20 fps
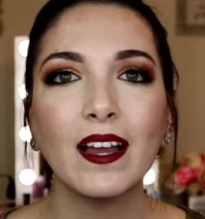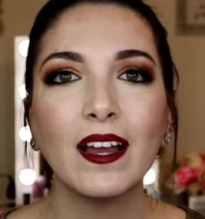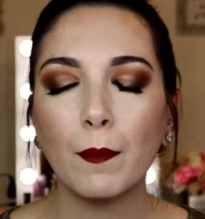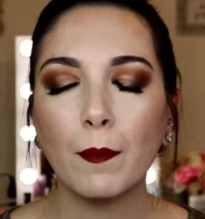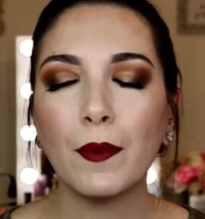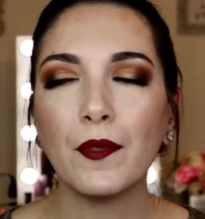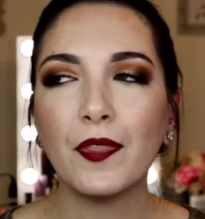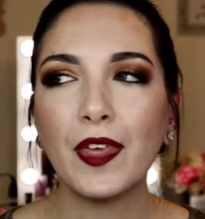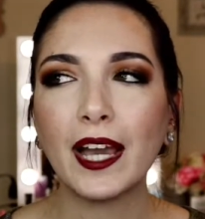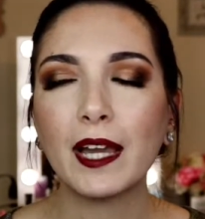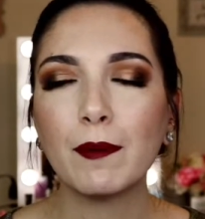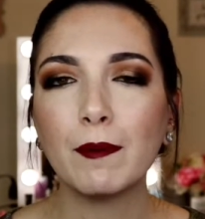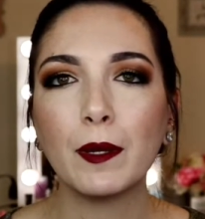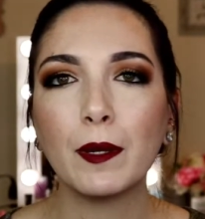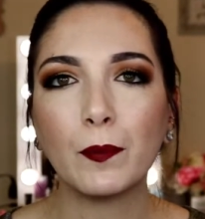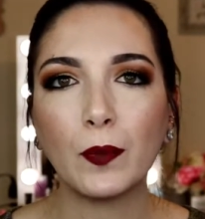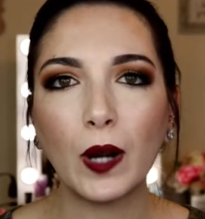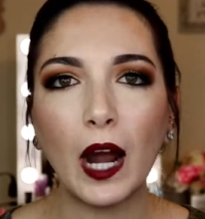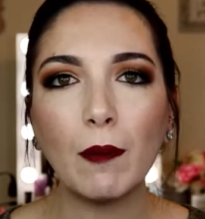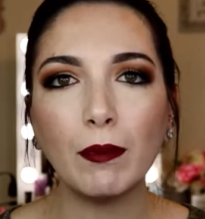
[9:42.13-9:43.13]
But that can be a
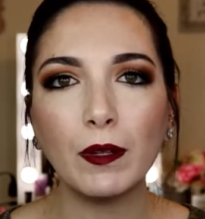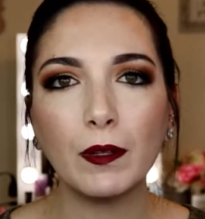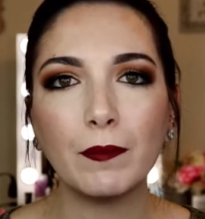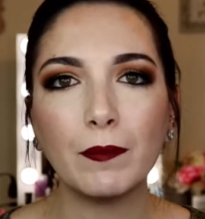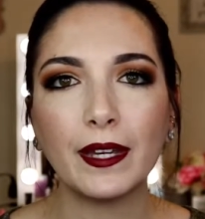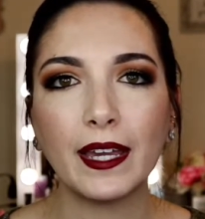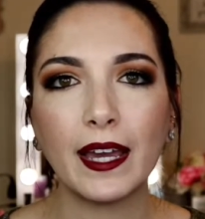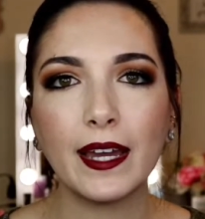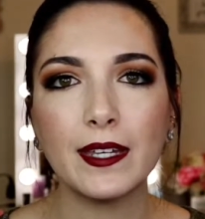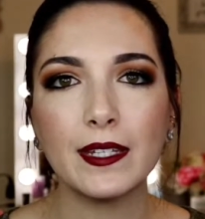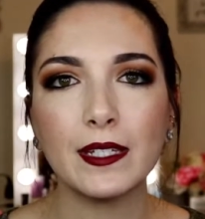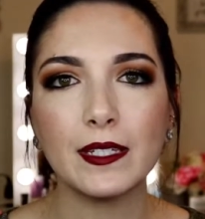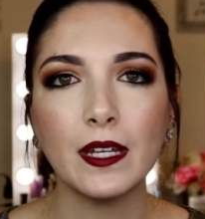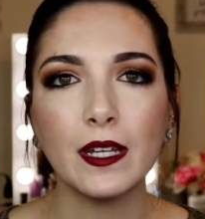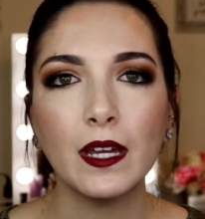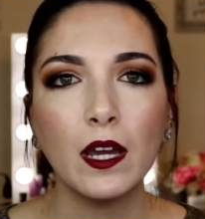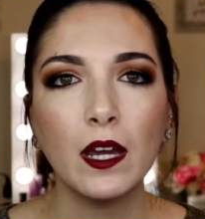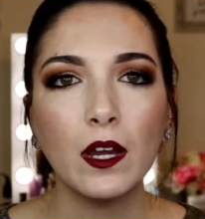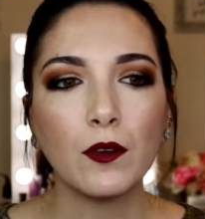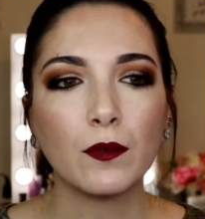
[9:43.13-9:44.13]
problem, because
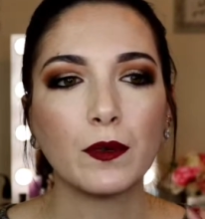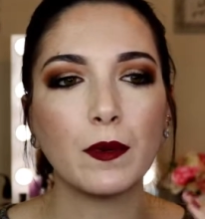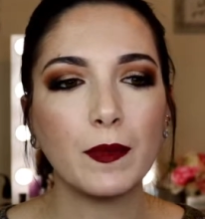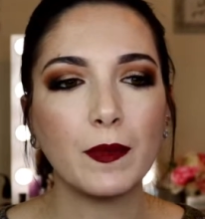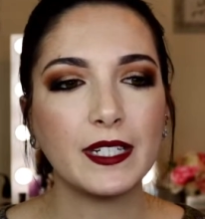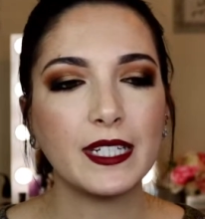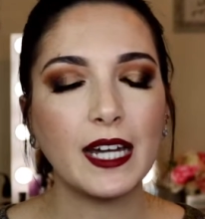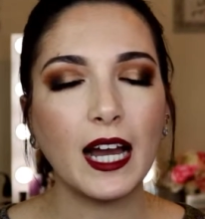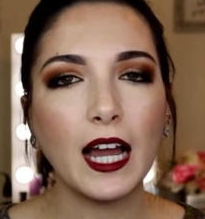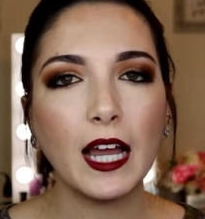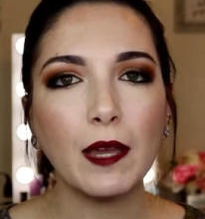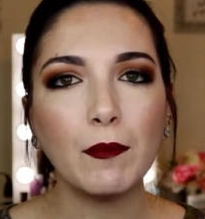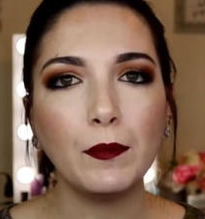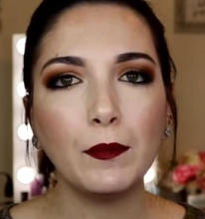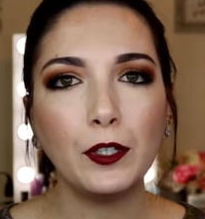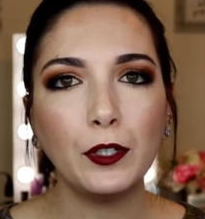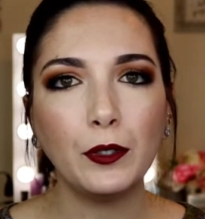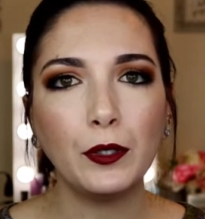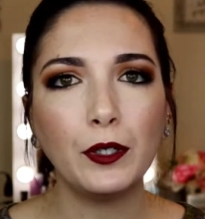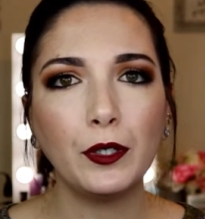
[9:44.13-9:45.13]
from the time
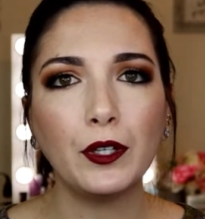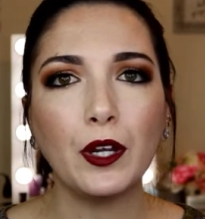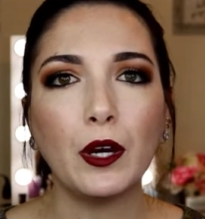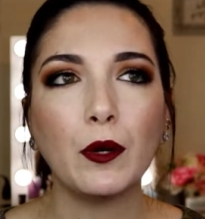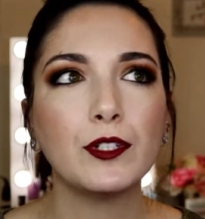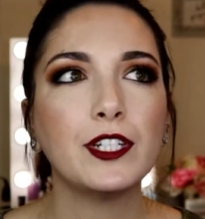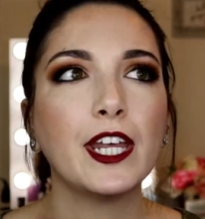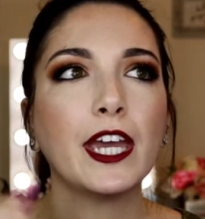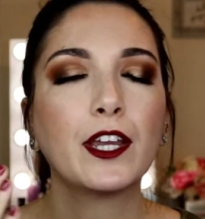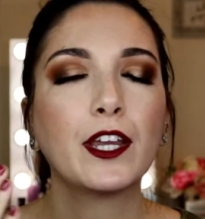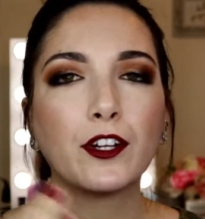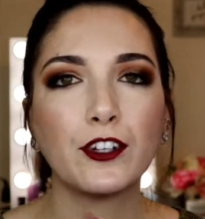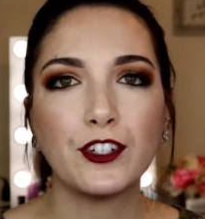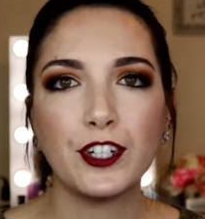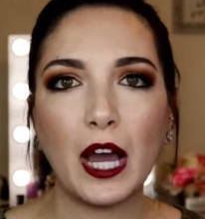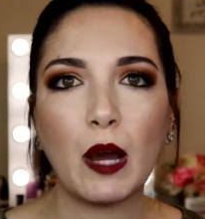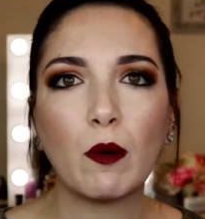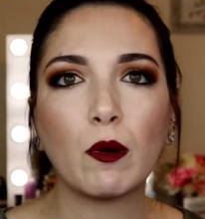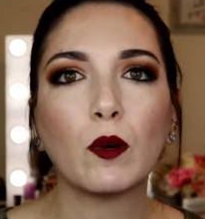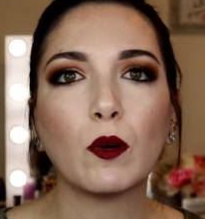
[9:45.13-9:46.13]
you take your
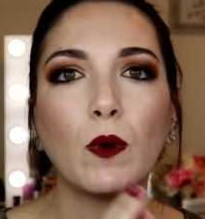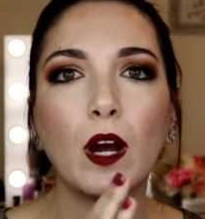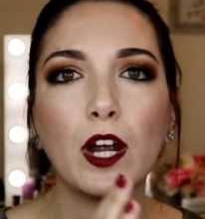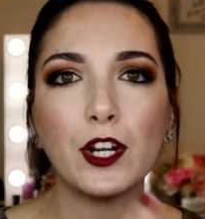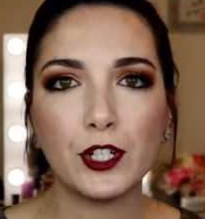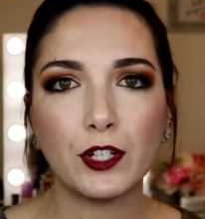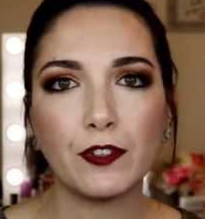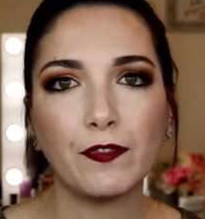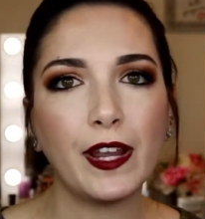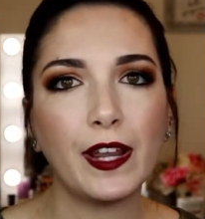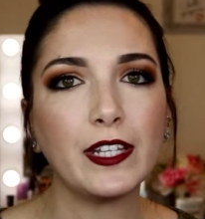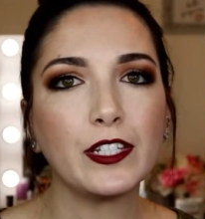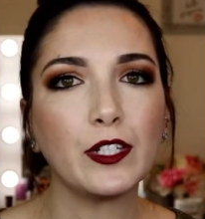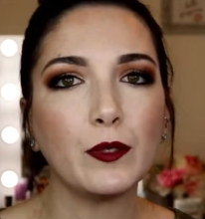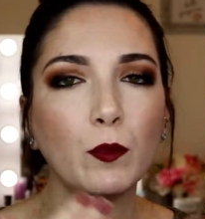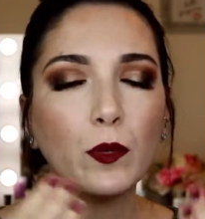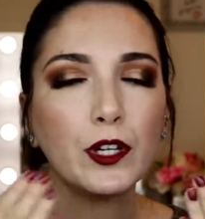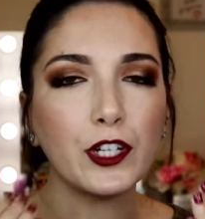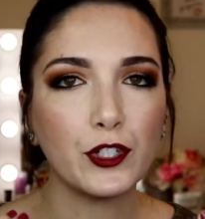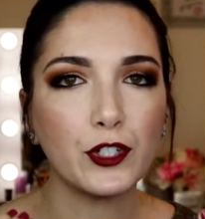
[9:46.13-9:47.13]
shower, wash your face, and
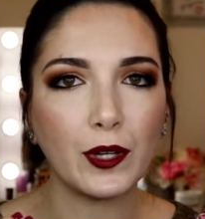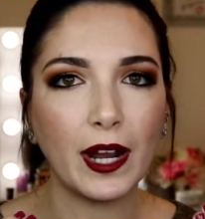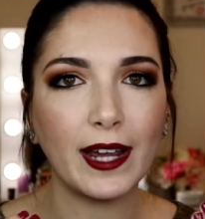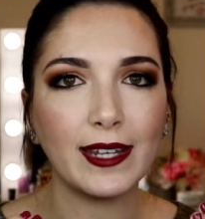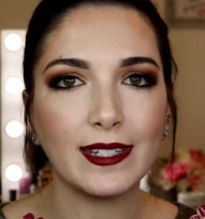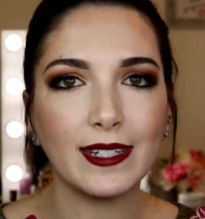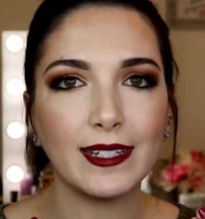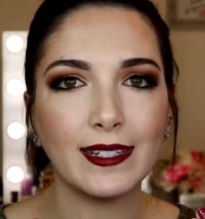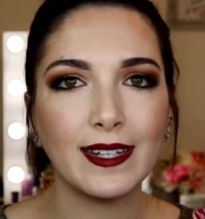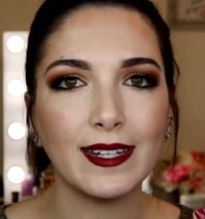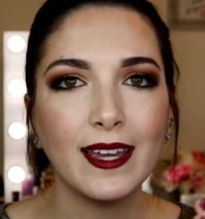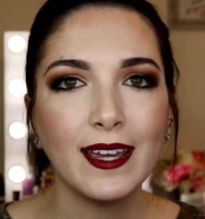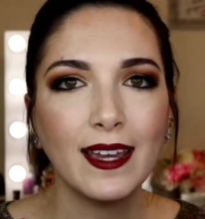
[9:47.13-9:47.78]
moisturize it,